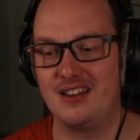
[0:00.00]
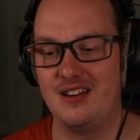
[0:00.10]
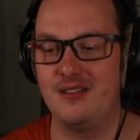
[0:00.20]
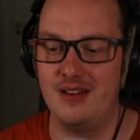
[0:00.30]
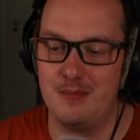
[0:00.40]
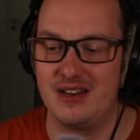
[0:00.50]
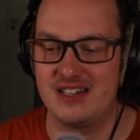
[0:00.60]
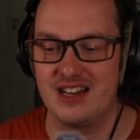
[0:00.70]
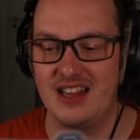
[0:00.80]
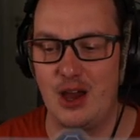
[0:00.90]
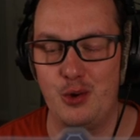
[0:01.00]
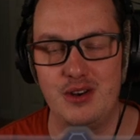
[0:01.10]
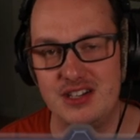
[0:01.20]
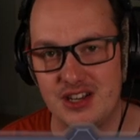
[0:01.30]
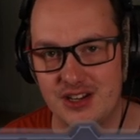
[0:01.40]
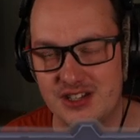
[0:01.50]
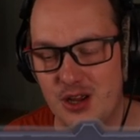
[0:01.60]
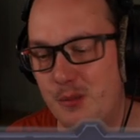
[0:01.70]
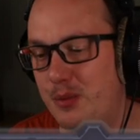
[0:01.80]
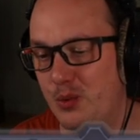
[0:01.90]
And admittedly, it only turns
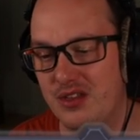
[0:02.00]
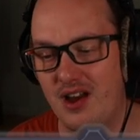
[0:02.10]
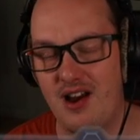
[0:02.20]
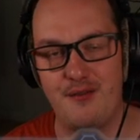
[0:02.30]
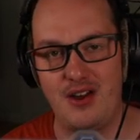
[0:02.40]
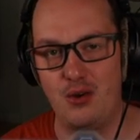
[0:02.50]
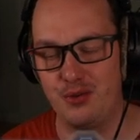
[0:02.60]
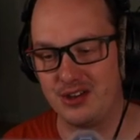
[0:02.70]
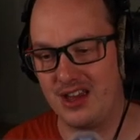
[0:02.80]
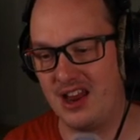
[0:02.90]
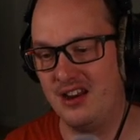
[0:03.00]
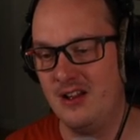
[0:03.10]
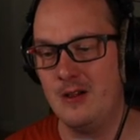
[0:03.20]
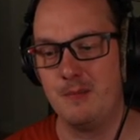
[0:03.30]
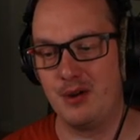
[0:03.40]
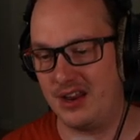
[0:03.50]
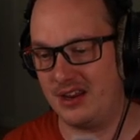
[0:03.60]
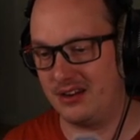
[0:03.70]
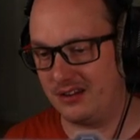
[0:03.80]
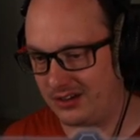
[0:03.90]
up with half health again, but
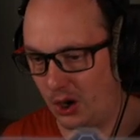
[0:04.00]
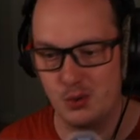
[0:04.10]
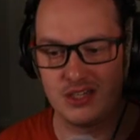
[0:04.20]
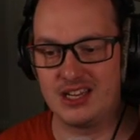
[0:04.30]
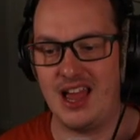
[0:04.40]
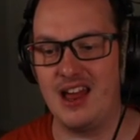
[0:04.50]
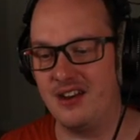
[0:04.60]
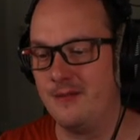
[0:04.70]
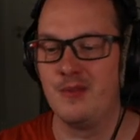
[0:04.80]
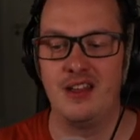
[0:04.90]
it goes again.